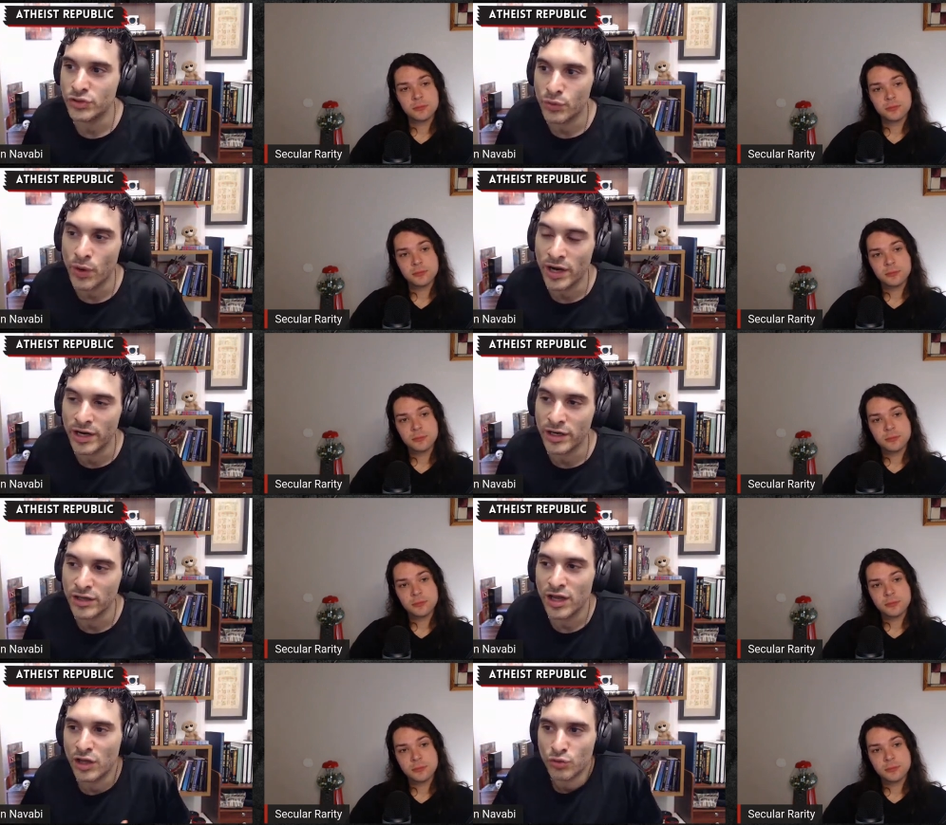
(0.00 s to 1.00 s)
Speaker 1: required
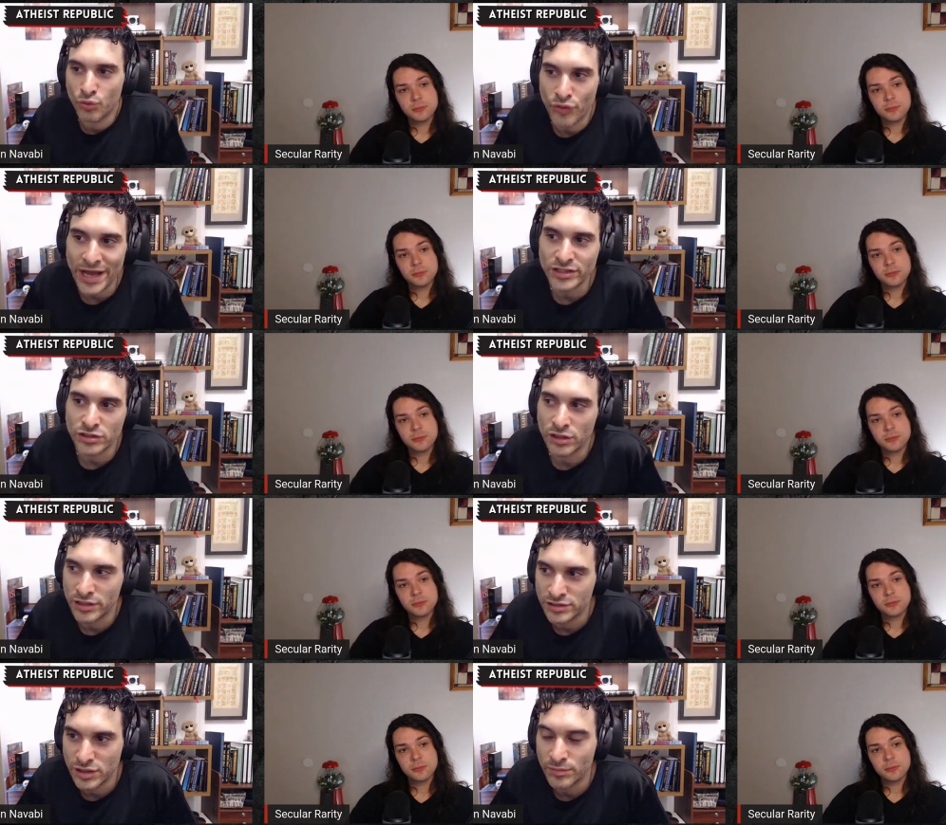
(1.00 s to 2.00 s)
to
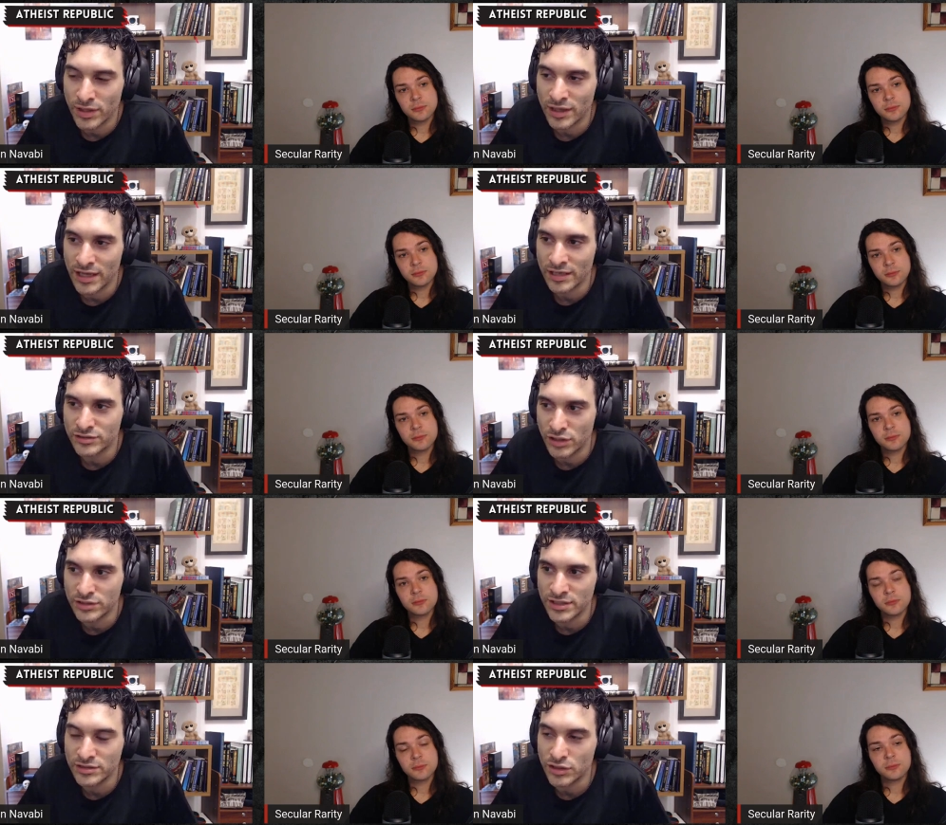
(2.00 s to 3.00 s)
rationalize something that is
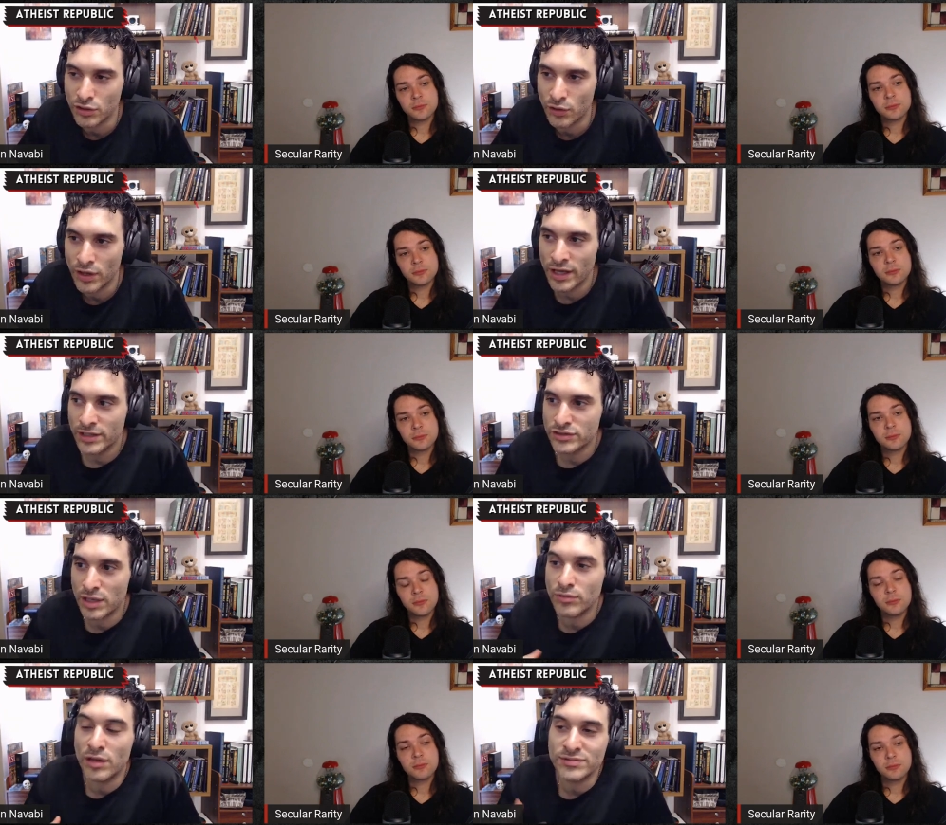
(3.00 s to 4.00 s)
nonsensical.
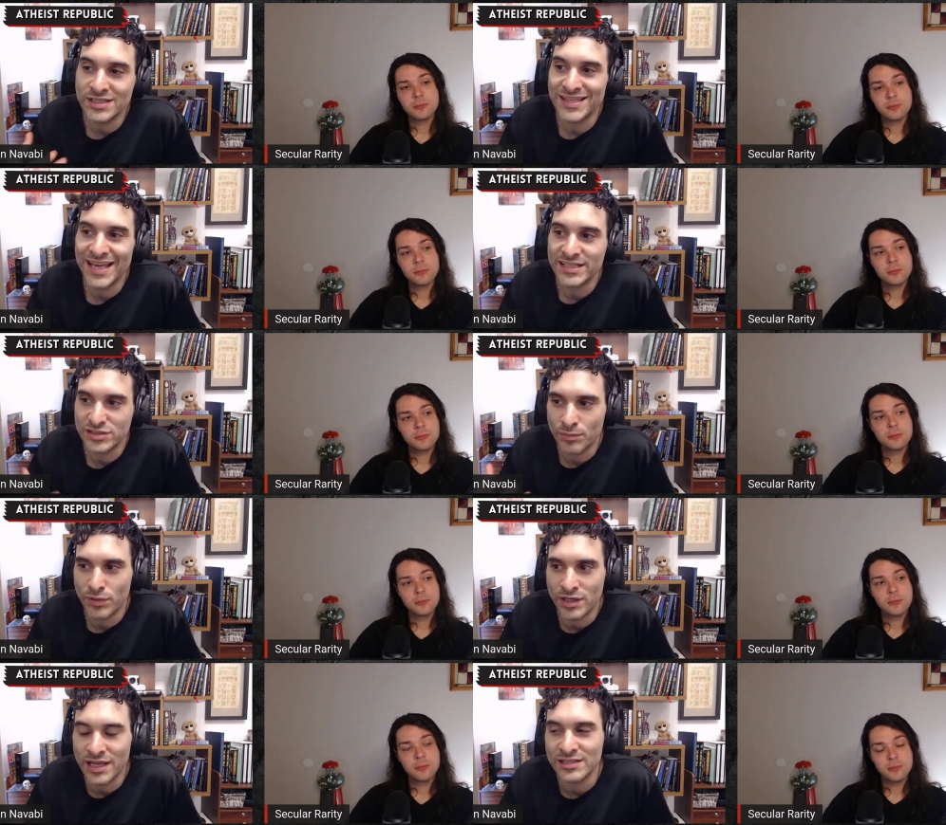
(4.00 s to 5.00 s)
Sometimes it takes
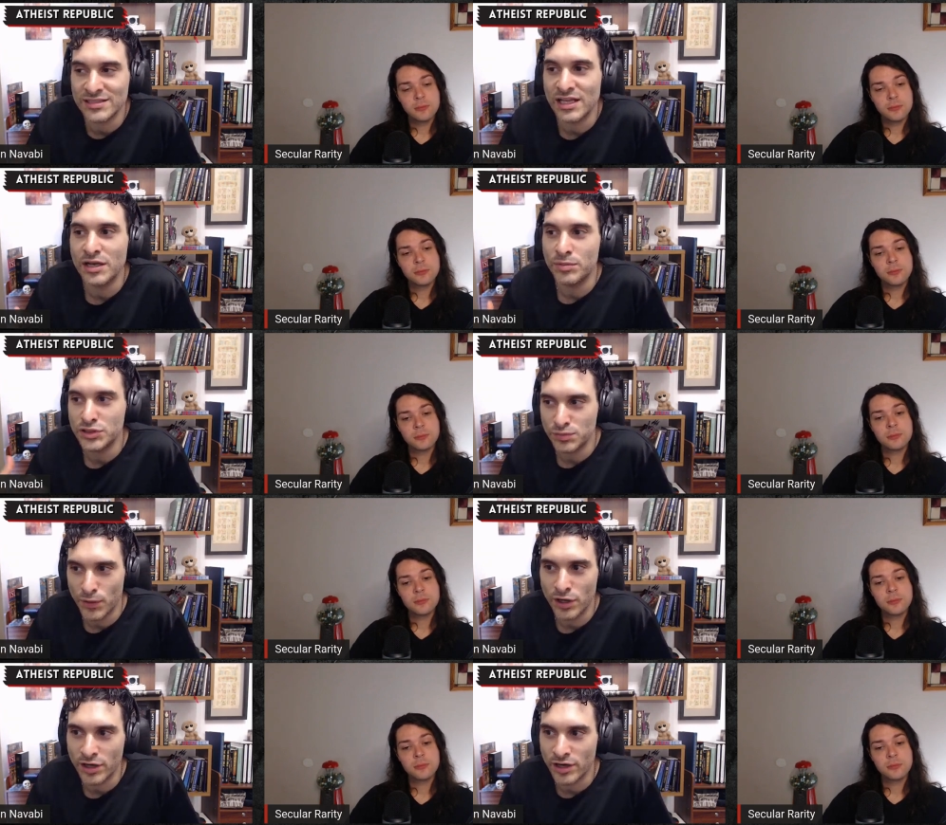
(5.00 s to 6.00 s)
somebody that is a little bit
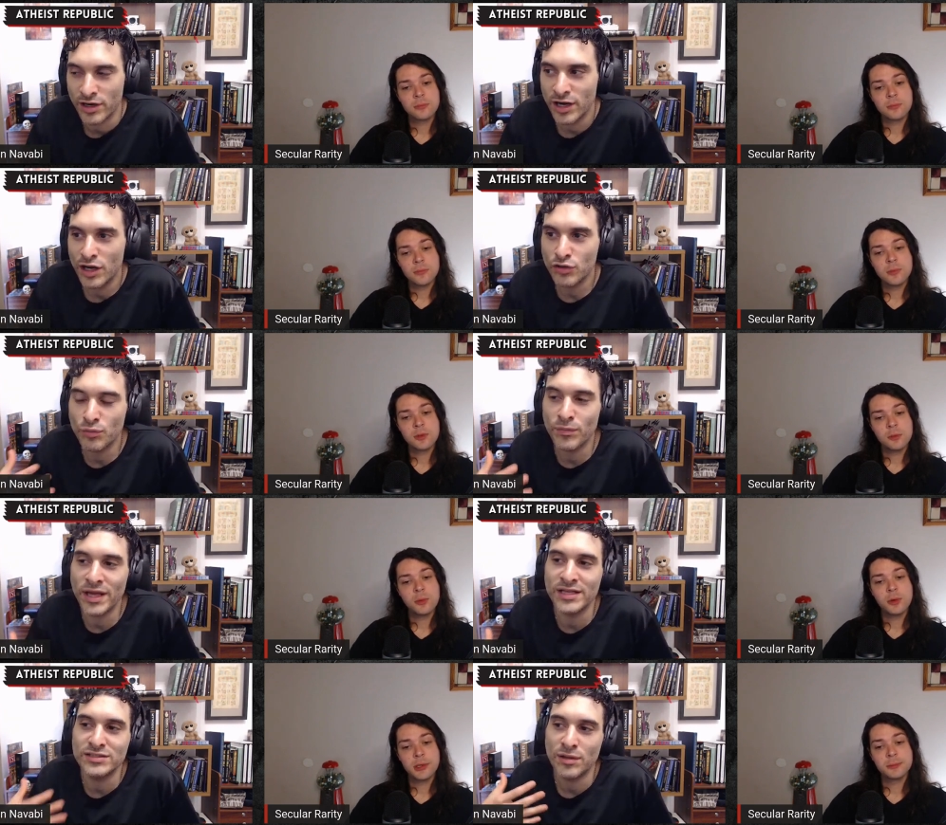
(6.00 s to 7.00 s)
smarter to
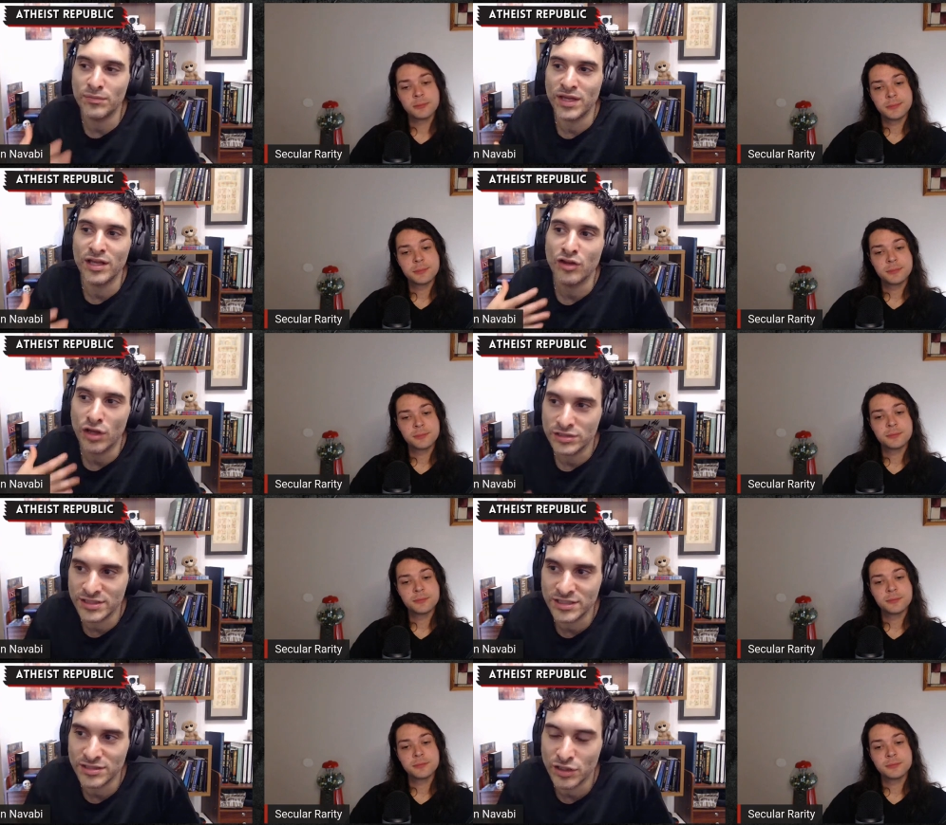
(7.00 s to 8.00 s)
make right. something
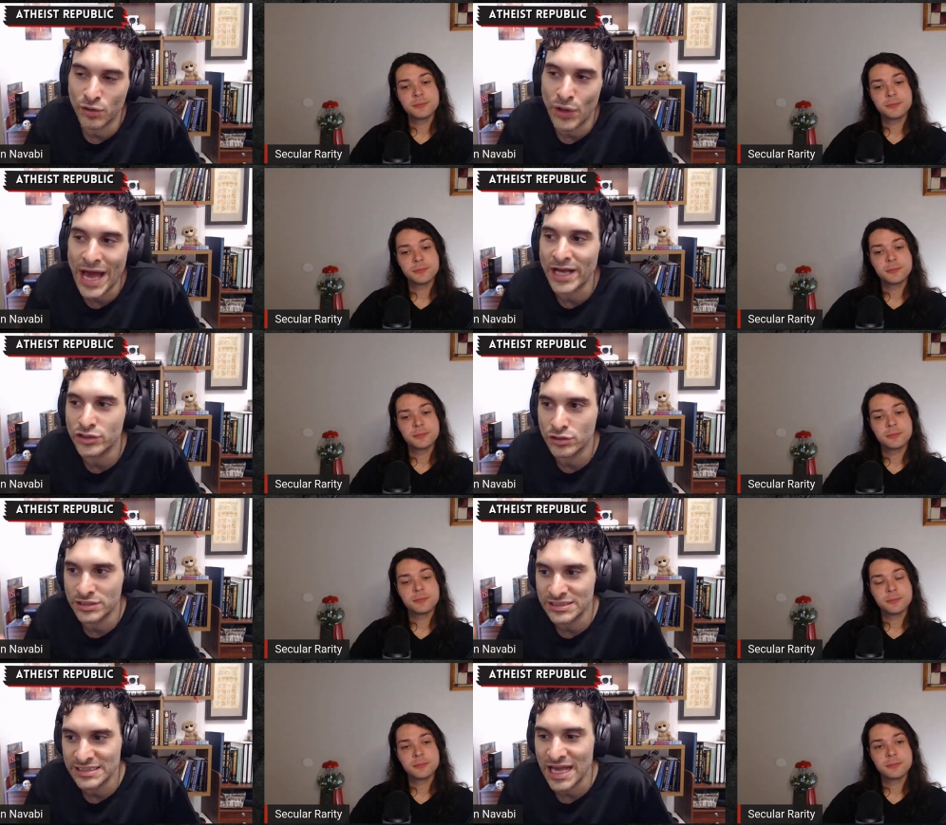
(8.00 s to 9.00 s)
nonsensical
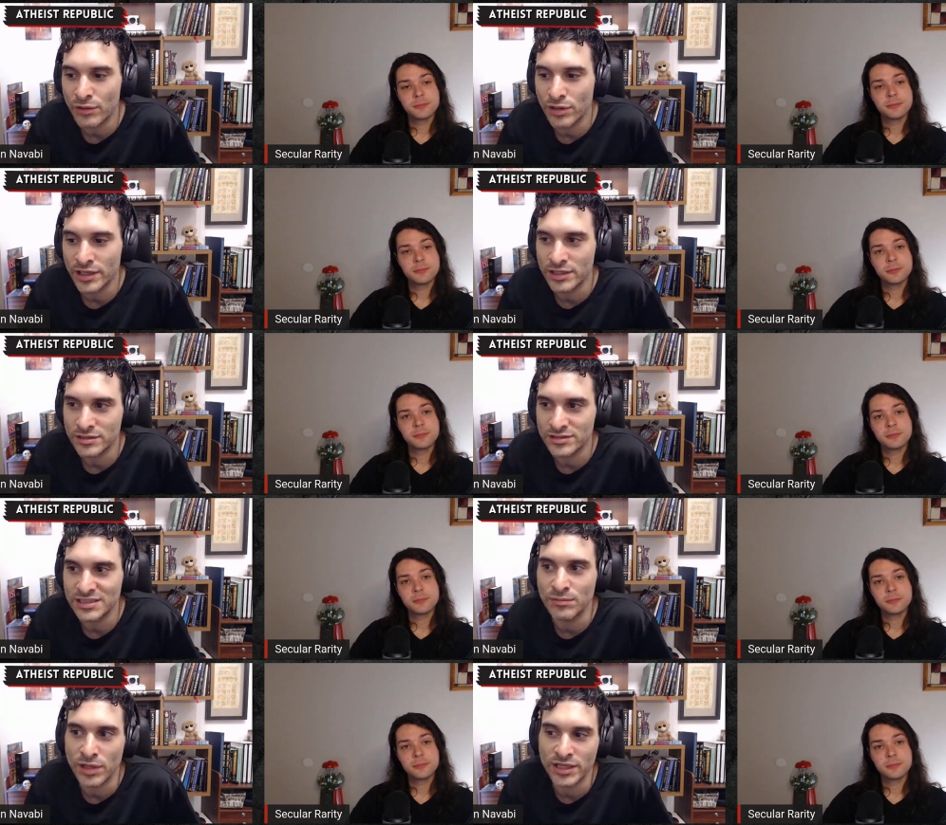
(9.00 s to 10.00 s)
actually sound like it
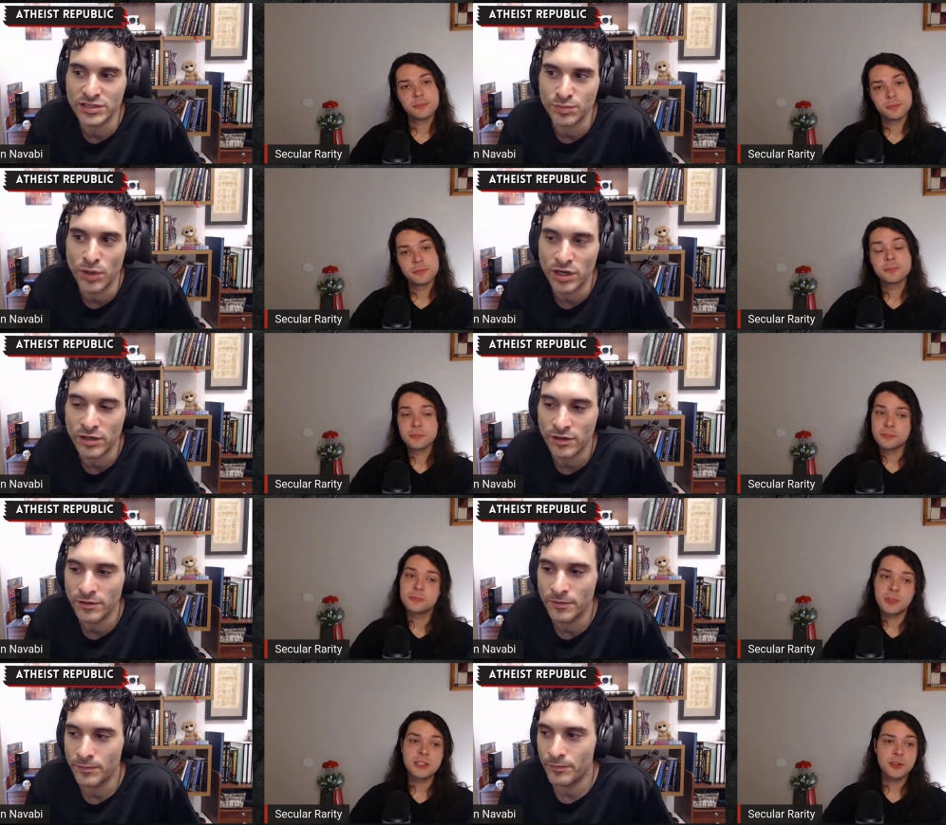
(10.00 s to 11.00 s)
seem like it's smart.
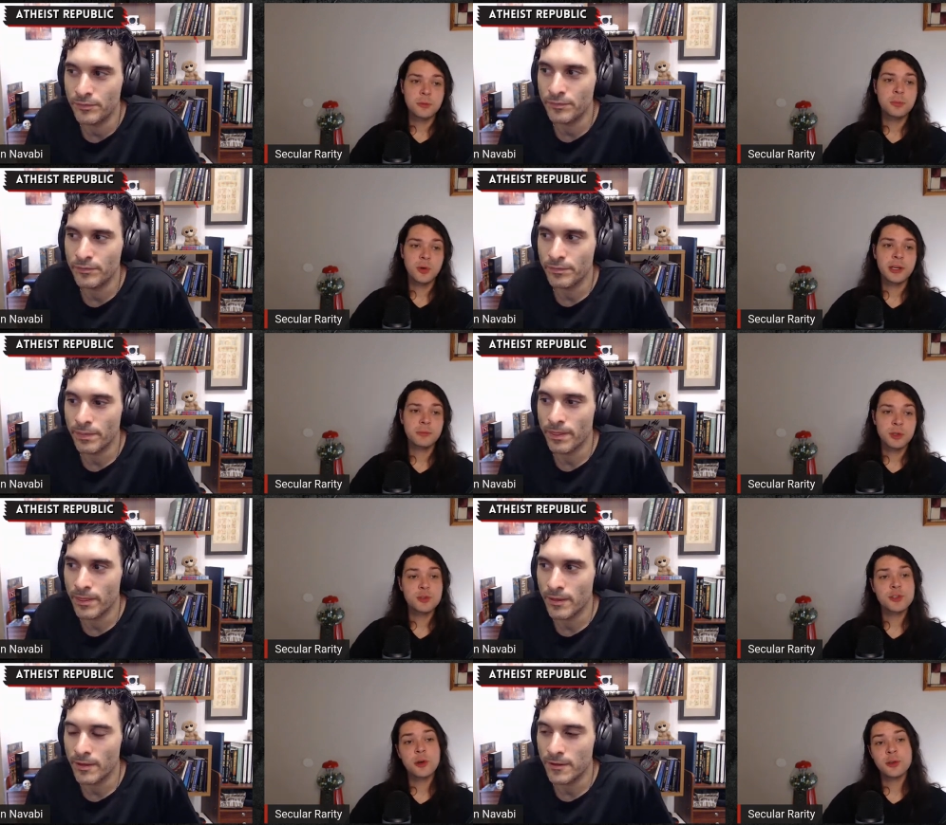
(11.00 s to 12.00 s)
That's a good
Speaker 2: point. You're
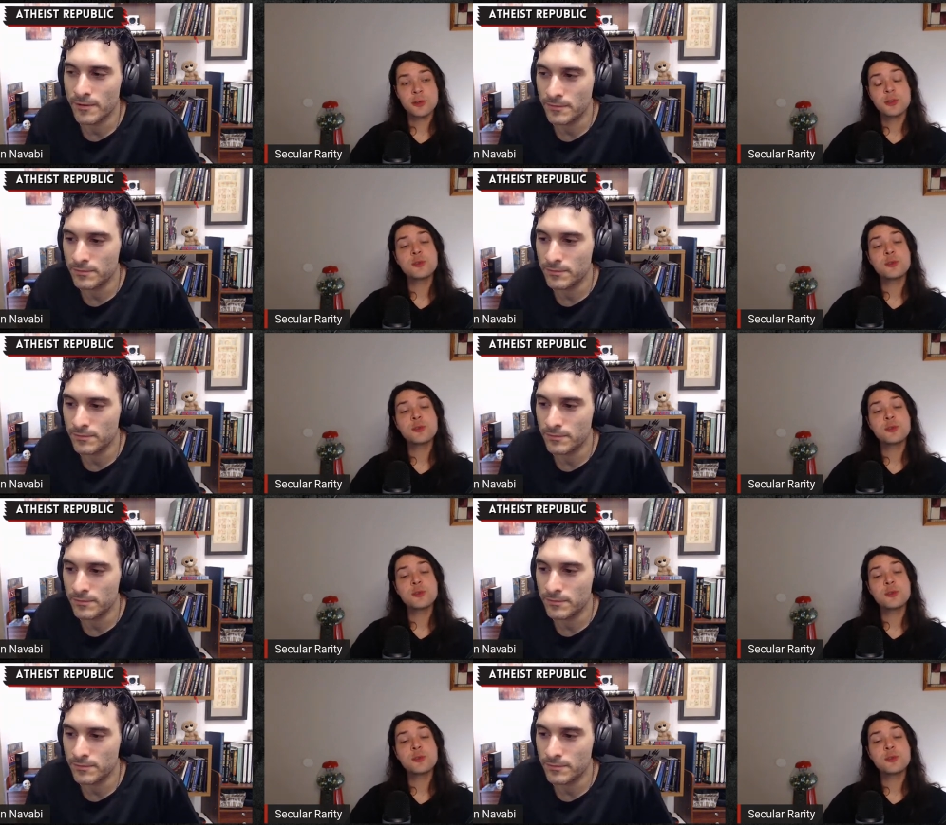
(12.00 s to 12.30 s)
so you're too